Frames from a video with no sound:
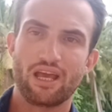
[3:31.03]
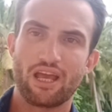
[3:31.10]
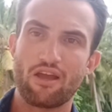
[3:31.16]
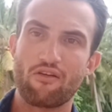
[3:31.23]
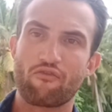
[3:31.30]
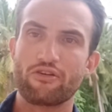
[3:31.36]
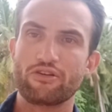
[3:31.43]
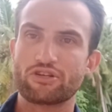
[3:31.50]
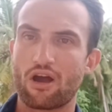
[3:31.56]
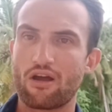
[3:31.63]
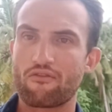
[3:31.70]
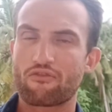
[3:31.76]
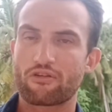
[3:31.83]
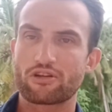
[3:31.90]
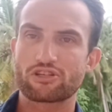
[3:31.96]
if you
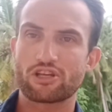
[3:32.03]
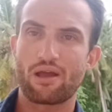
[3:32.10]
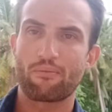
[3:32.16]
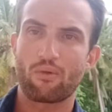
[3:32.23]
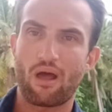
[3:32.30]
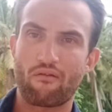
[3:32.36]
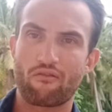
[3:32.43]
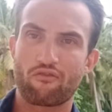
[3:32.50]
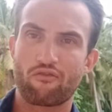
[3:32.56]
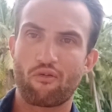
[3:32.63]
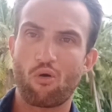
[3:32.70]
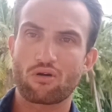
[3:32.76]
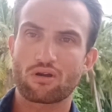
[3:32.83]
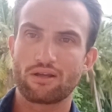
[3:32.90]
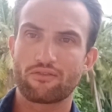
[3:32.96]
don't, for example, have a
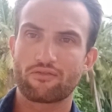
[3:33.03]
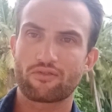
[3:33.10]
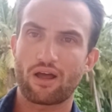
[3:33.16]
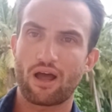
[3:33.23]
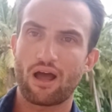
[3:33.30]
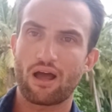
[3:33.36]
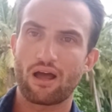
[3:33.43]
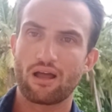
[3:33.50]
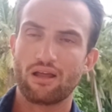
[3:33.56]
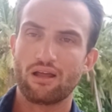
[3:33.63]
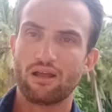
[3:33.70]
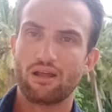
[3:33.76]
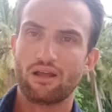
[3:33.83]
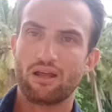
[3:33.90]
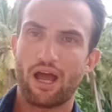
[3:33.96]
forklift
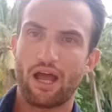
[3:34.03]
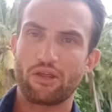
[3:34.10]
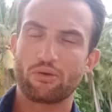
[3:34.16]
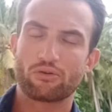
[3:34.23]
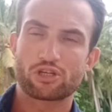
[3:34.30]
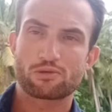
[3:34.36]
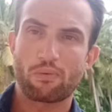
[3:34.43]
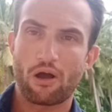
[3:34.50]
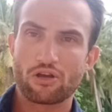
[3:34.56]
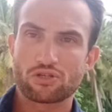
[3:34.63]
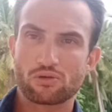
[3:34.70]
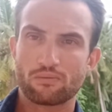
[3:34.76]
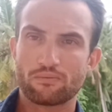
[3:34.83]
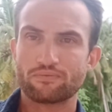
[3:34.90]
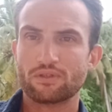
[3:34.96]
at your
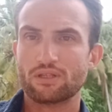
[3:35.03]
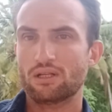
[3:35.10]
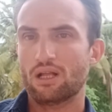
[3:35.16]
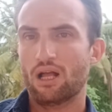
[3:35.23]
disposal.